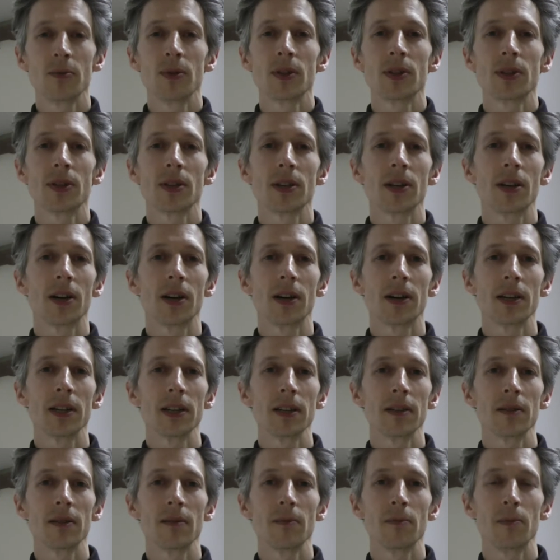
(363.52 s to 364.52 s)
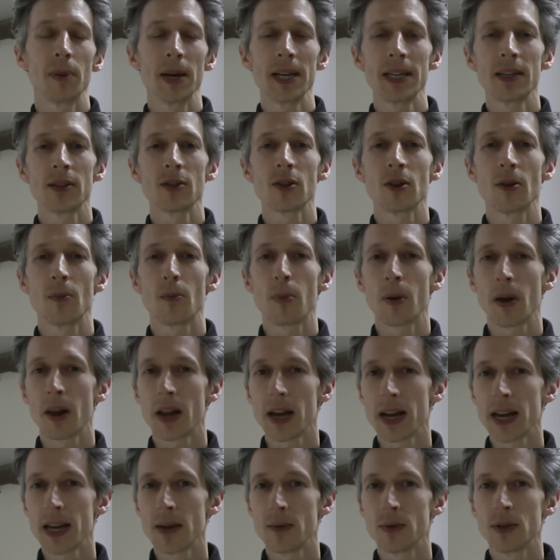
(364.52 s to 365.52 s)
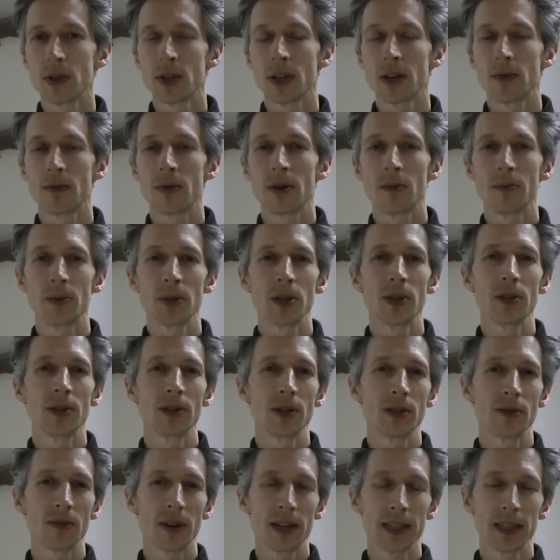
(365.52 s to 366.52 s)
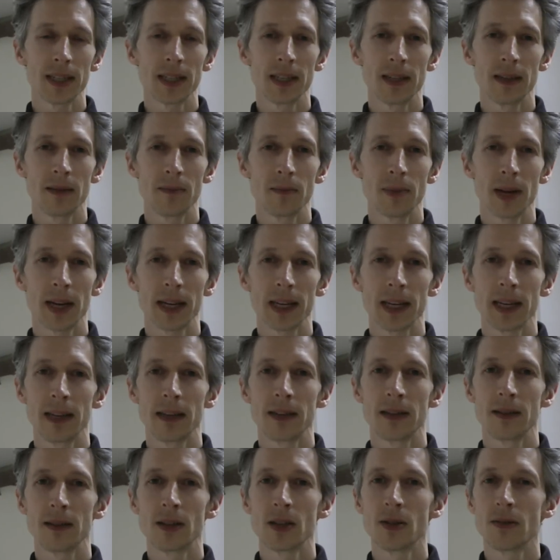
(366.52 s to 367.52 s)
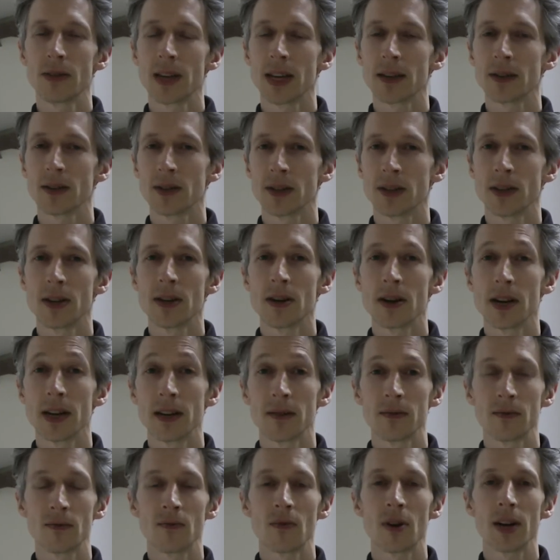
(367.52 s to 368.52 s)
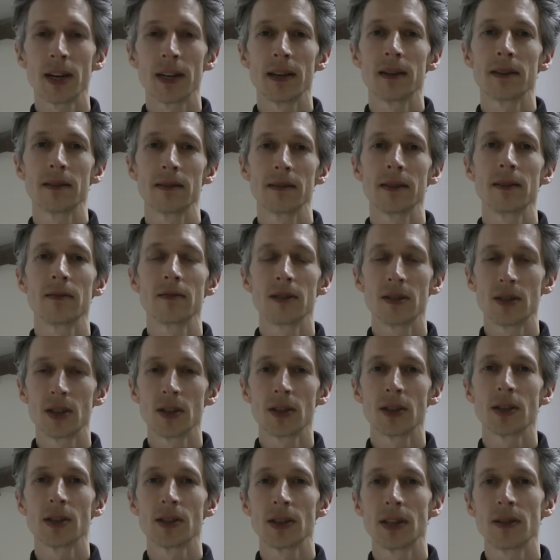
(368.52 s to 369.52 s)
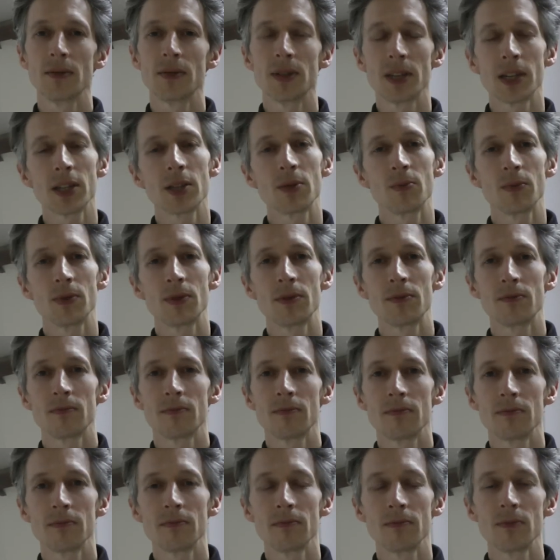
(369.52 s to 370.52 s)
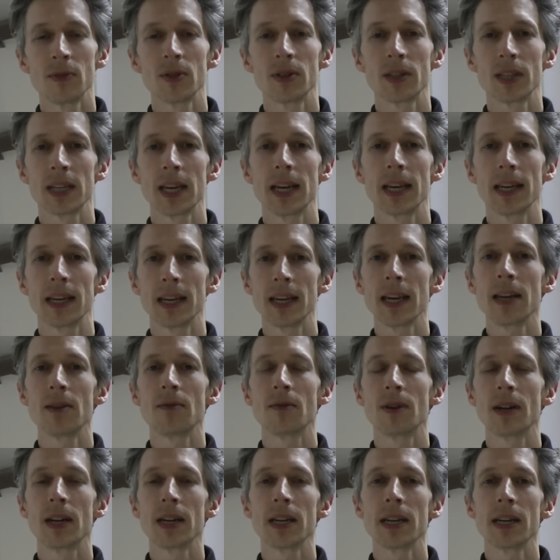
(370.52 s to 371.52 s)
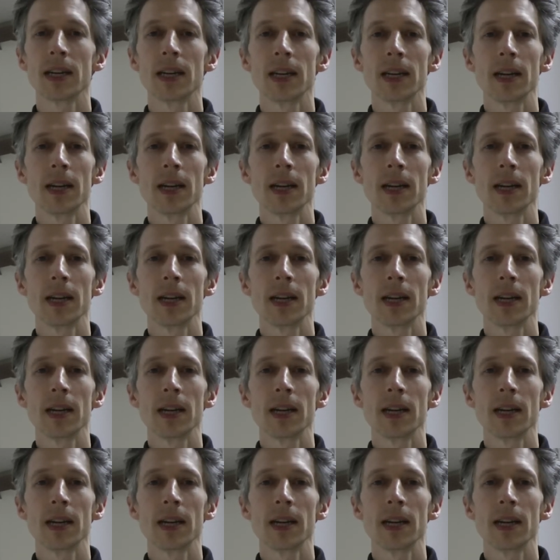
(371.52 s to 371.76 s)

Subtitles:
it was based on a play which I wrote, produced and directed back in 2009, right just as the recession was kicking in, really.